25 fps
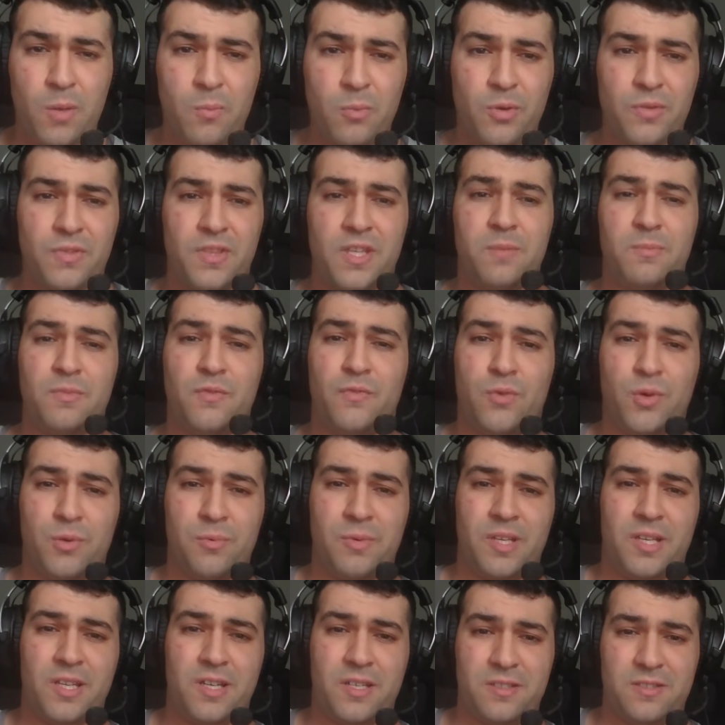And one more thing before
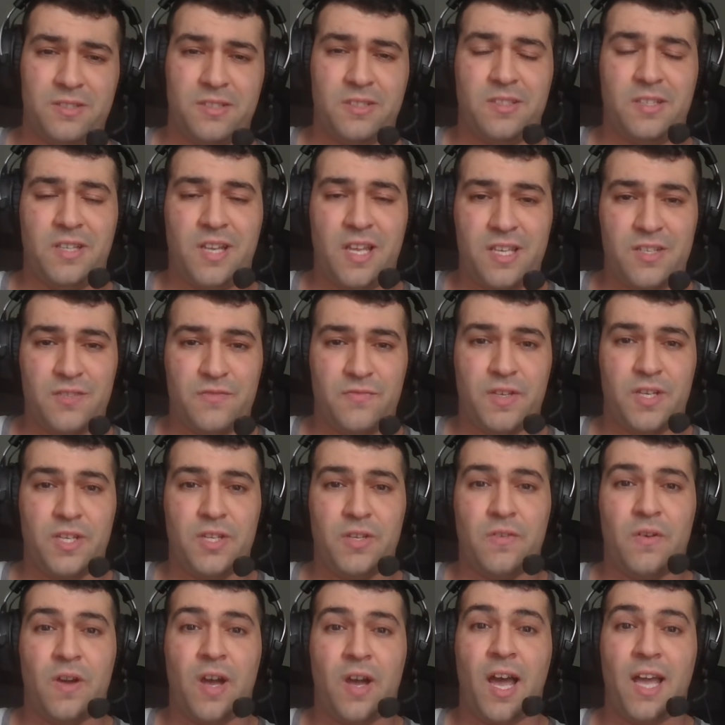we get into today's
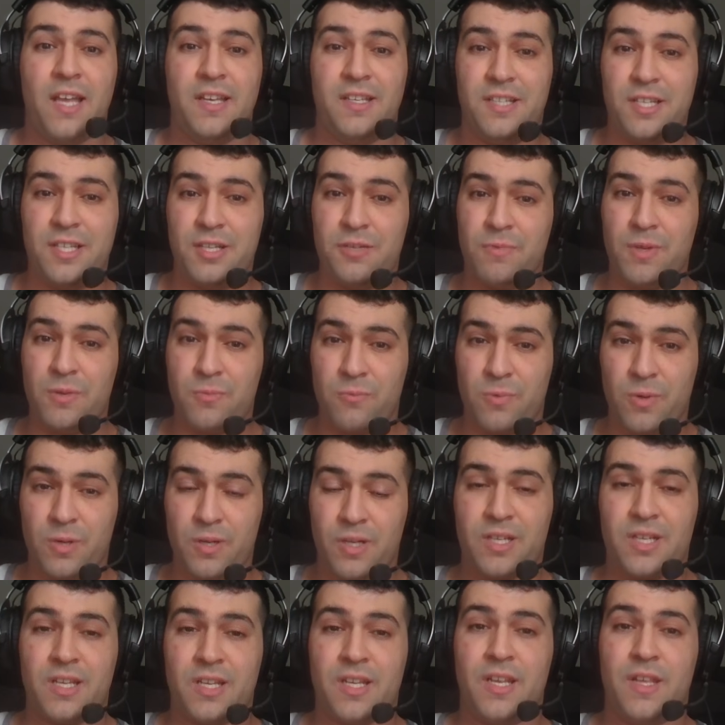video, I did
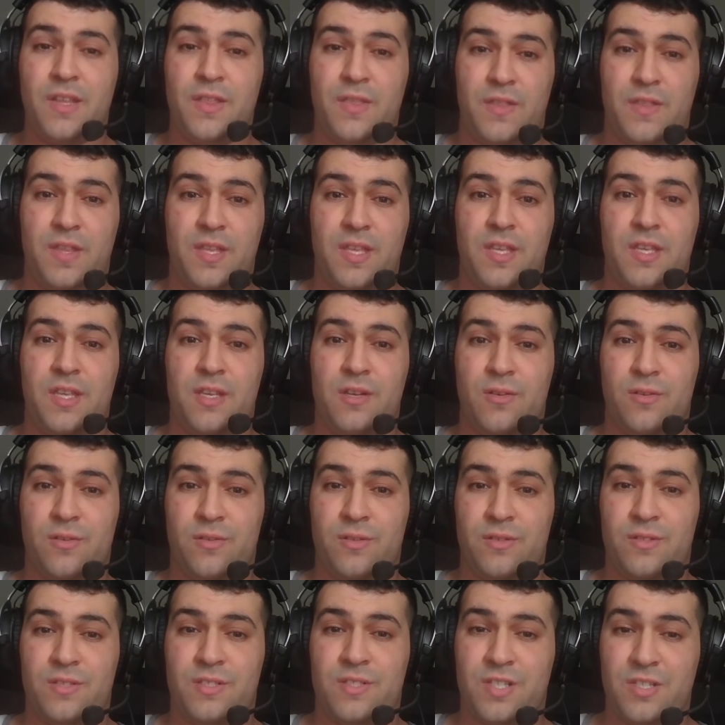rework the
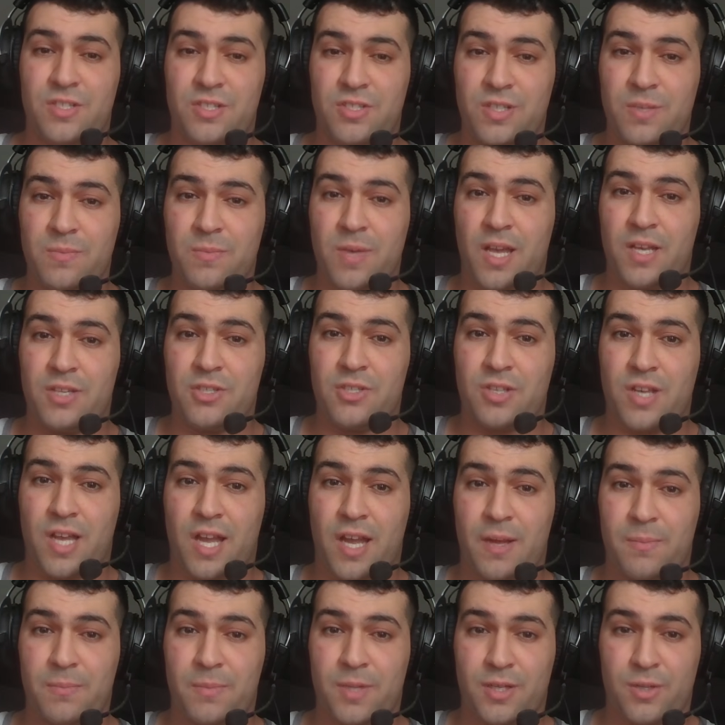system as to
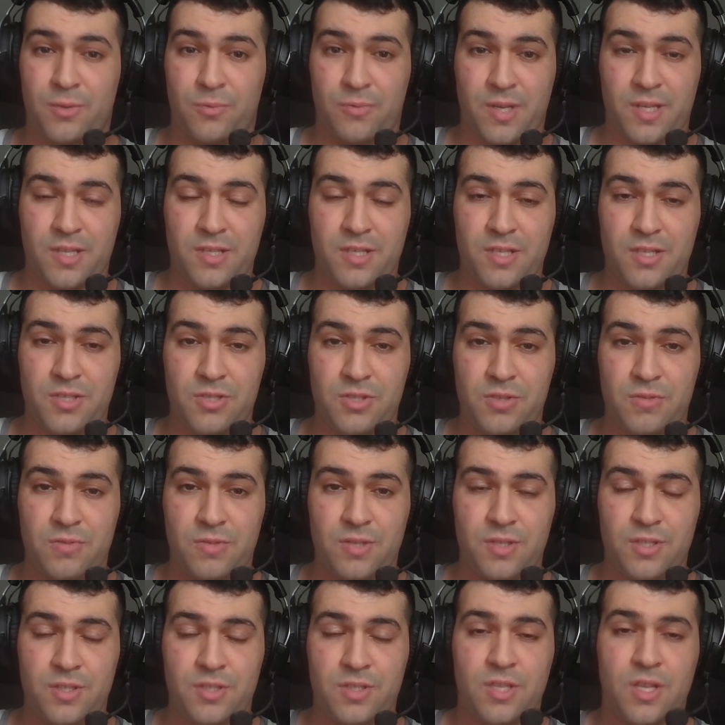how I'm going to rate these
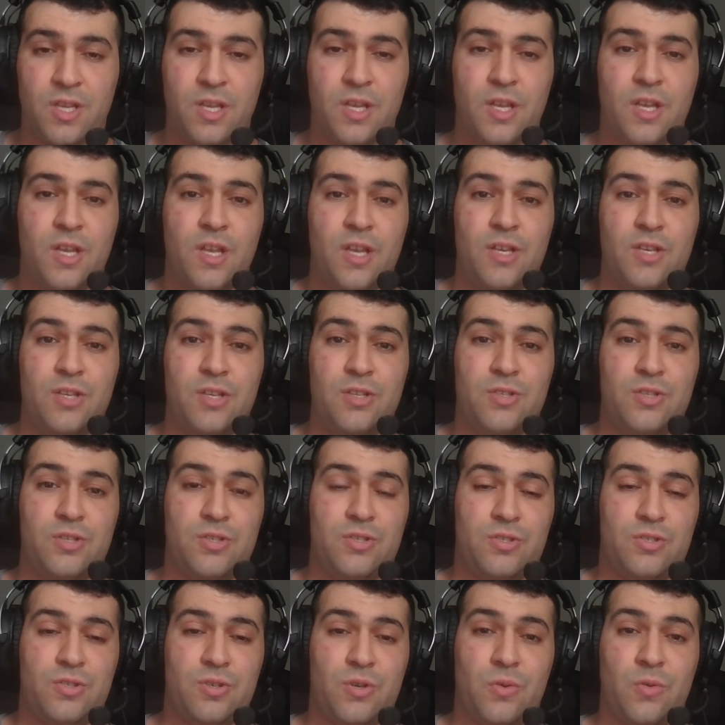units.
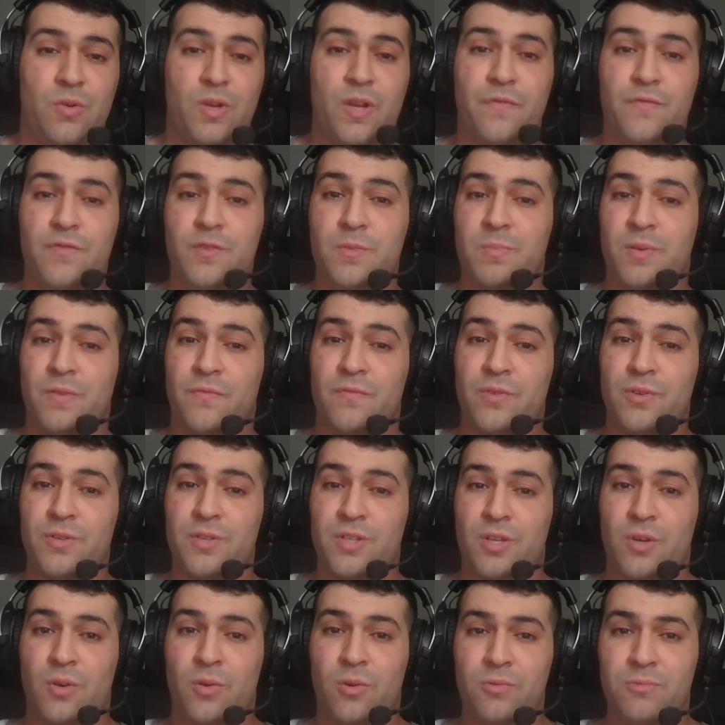So if you prefer
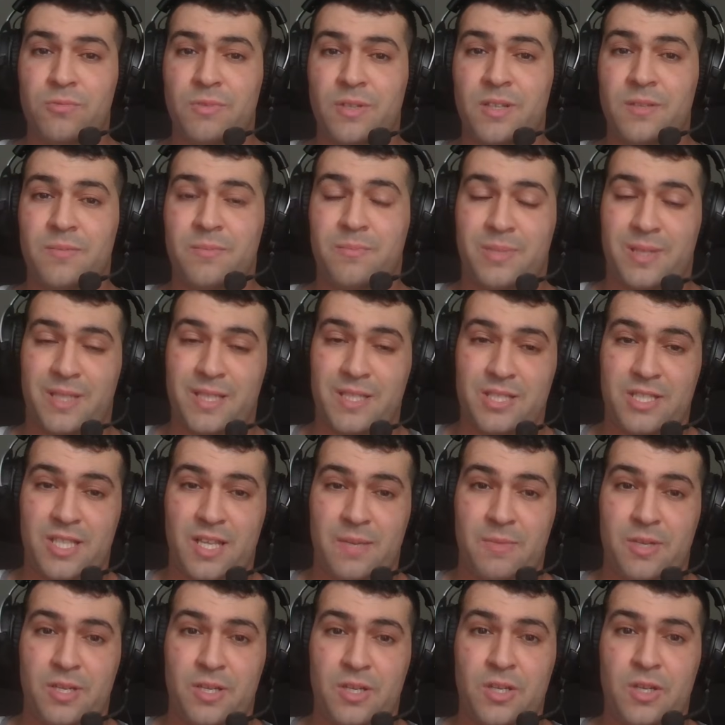the old one, please
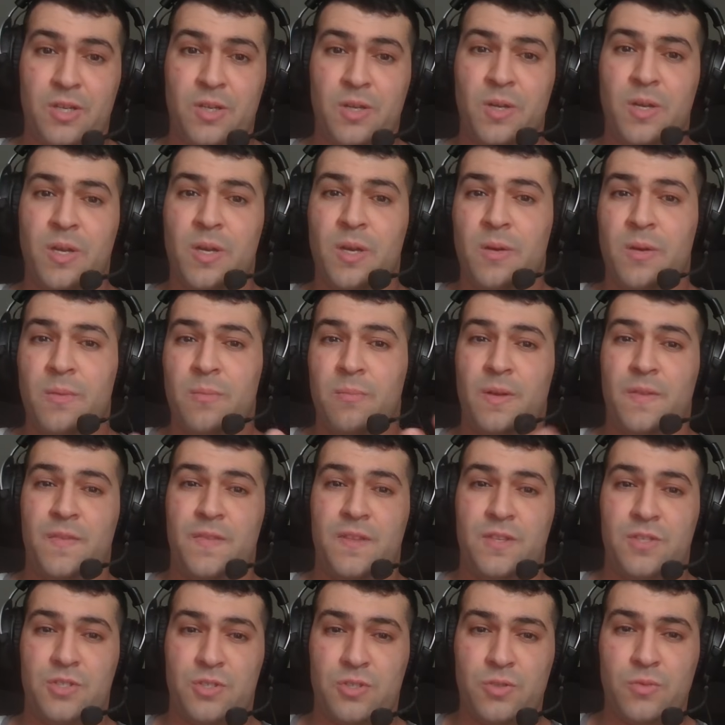let me know.
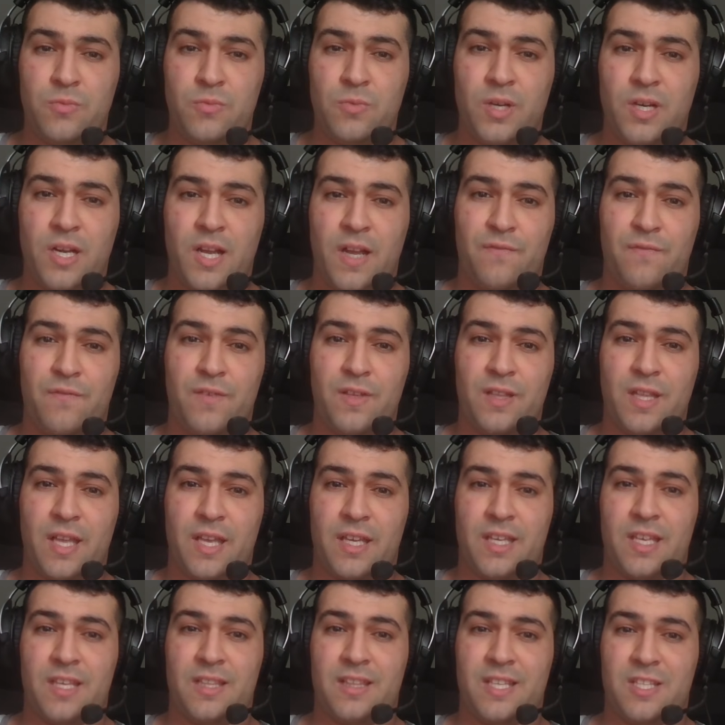But this new one, I feel
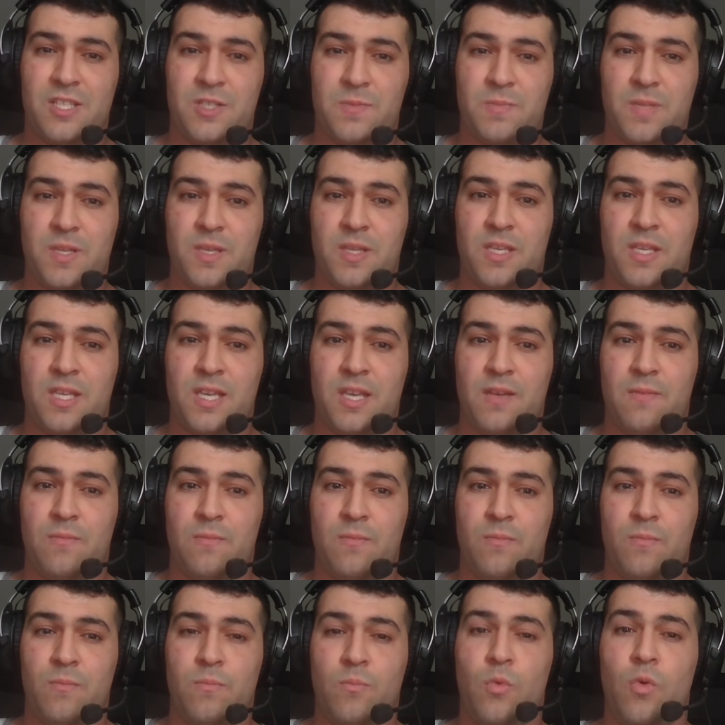like it lets me get
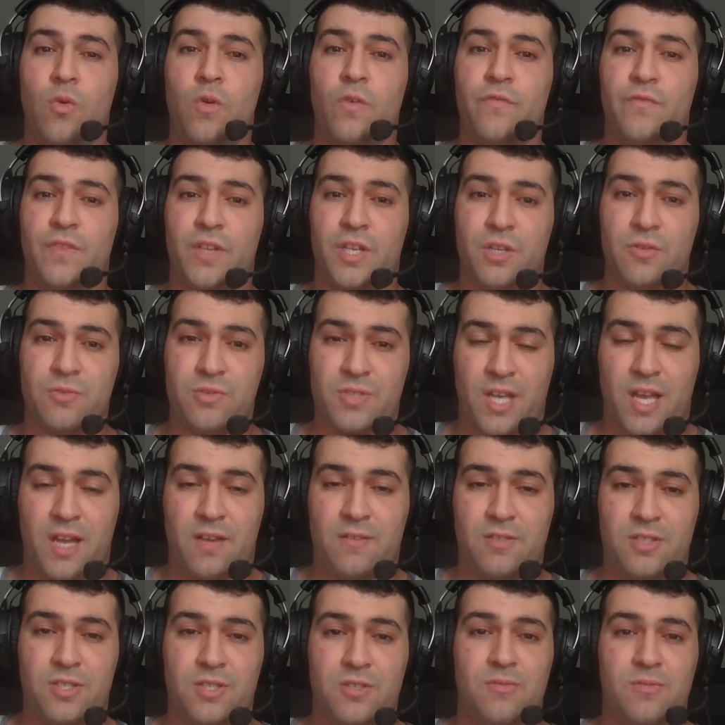more videos
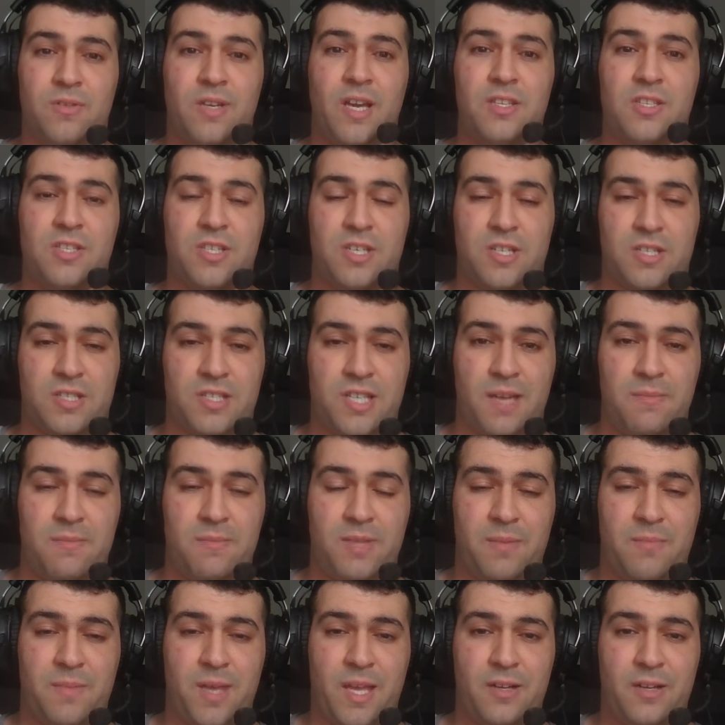out to you guys in a
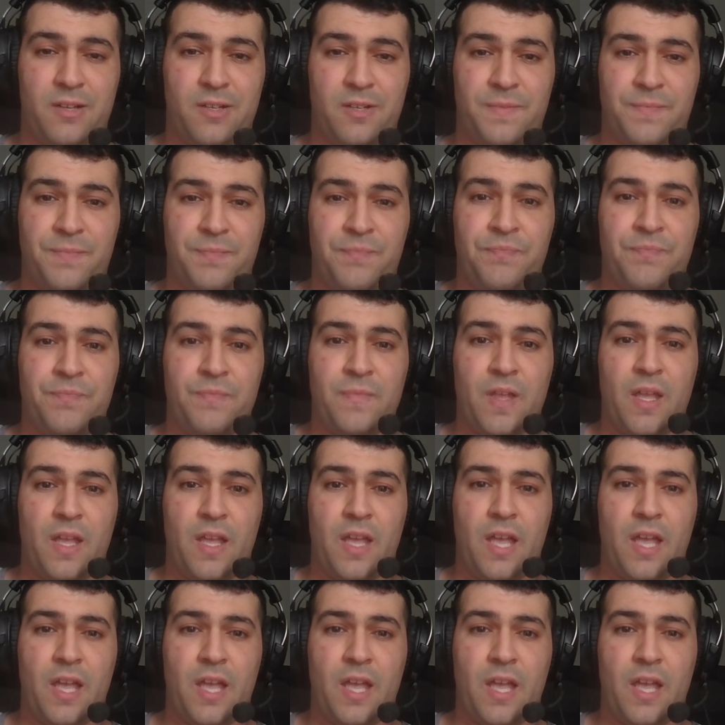timely manner.